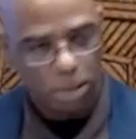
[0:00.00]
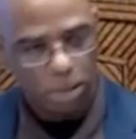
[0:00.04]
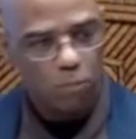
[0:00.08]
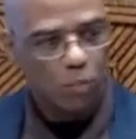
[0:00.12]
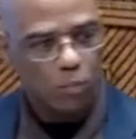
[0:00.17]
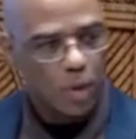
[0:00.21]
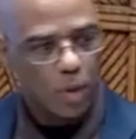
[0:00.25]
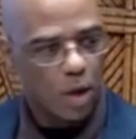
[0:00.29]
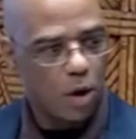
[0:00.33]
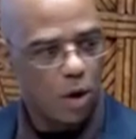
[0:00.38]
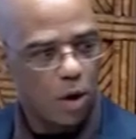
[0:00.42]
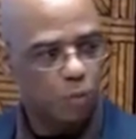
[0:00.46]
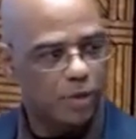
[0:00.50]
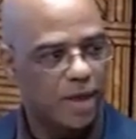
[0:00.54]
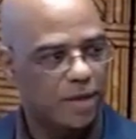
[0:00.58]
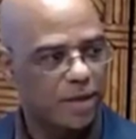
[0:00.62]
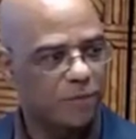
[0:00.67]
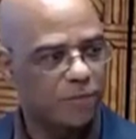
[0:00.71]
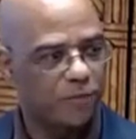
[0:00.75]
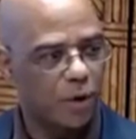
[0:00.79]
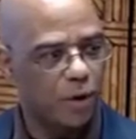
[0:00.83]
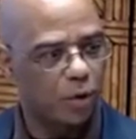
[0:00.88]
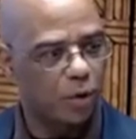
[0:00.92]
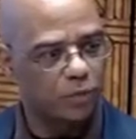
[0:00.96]
Okay,
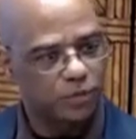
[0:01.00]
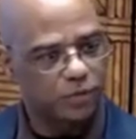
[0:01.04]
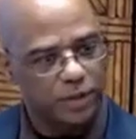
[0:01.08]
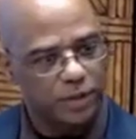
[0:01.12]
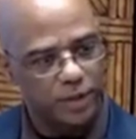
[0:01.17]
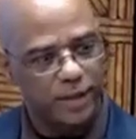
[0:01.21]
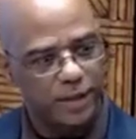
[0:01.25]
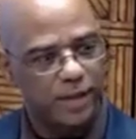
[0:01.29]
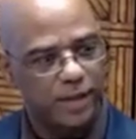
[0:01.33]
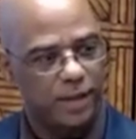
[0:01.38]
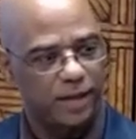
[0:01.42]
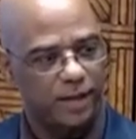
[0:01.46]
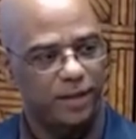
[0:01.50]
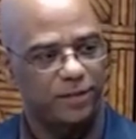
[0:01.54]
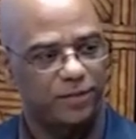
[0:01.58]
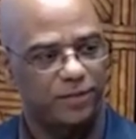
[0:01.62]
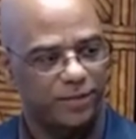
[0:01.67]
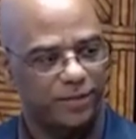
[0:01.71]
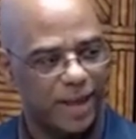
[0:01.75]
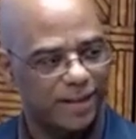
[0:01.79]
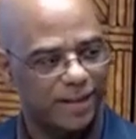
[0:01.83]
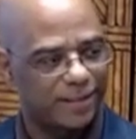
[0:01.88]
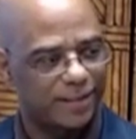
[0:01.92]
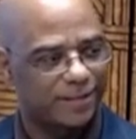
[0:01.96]
folks, are you getting a
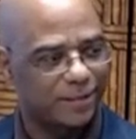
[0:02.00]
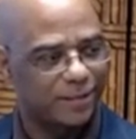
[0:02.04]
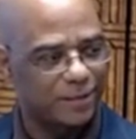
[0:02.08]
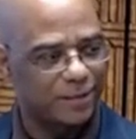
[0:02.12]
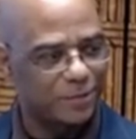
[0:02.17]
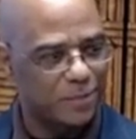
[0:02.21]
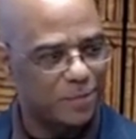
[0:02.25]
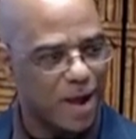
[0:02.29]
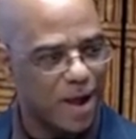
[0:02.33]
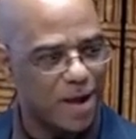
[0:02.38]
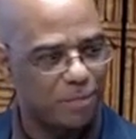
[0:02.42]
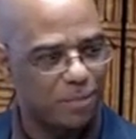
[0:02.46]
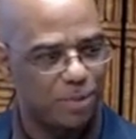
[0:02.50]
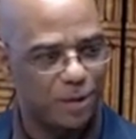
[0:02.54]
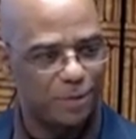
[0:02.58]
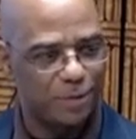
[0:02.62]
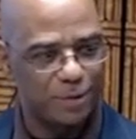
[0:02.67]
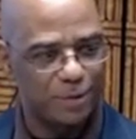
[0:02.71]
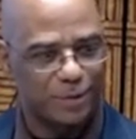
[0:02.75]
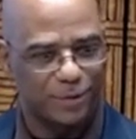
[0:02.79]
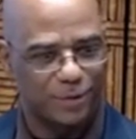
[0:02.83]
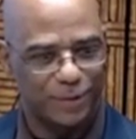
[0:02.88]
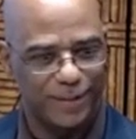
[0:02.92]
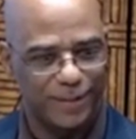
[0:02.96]
sense of my
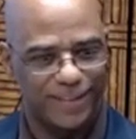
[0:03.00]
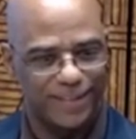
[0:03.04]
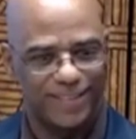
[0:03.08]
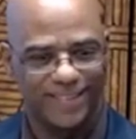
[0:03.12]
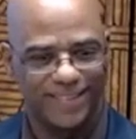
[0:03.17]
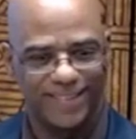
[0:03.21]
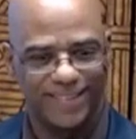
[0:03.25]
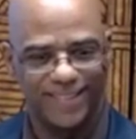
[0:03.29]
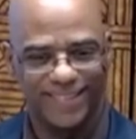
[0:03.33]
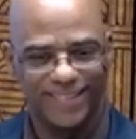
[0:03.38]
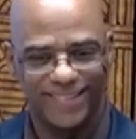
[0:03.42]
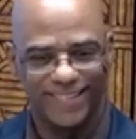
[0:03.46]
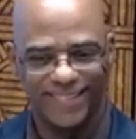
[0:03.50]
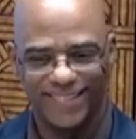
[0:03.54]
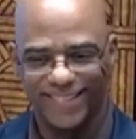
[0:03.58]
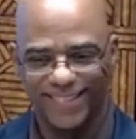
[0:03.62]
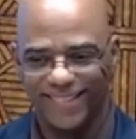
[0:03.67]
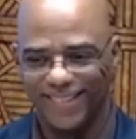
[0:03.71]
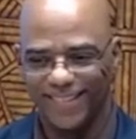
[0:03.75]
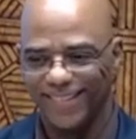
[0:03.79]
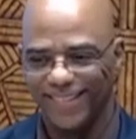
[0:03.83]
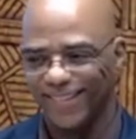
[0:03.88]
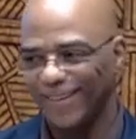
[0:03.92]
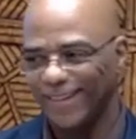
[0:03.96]
poetry?
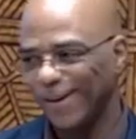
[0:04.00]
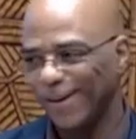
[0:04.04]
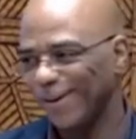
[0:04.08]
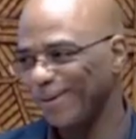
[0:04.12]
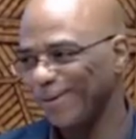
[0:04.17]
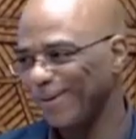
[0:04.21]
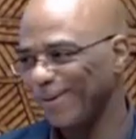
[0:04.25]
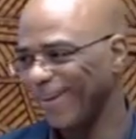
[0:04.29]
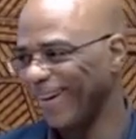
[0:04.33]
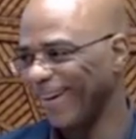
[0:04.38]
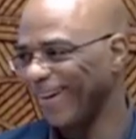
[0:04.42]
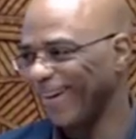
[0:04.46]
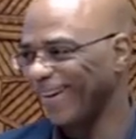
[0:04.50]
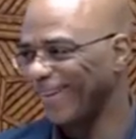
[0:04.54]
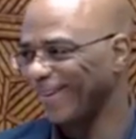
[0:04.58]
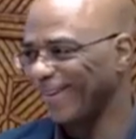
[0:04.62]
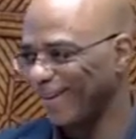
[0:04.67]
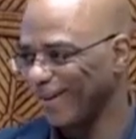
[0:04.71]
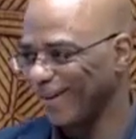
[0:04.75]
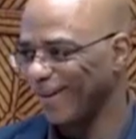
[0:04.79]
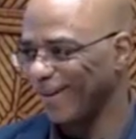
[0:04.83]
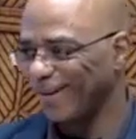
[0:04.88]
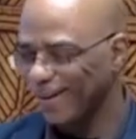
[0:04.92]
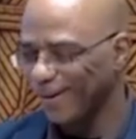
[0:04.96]
Okay,
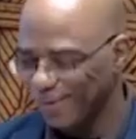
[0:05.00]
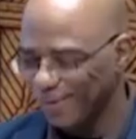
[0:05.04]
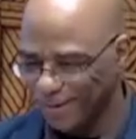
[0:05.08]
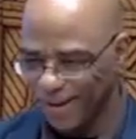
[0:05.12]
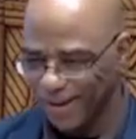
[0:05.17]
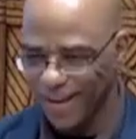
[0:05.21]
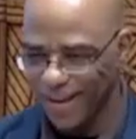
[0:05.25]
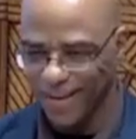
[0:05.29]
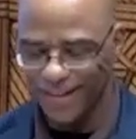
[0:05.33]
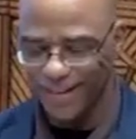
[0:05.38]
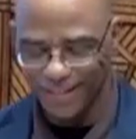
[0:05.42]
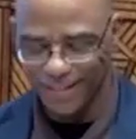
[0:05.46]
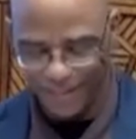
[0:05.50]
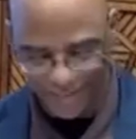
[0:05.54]
good,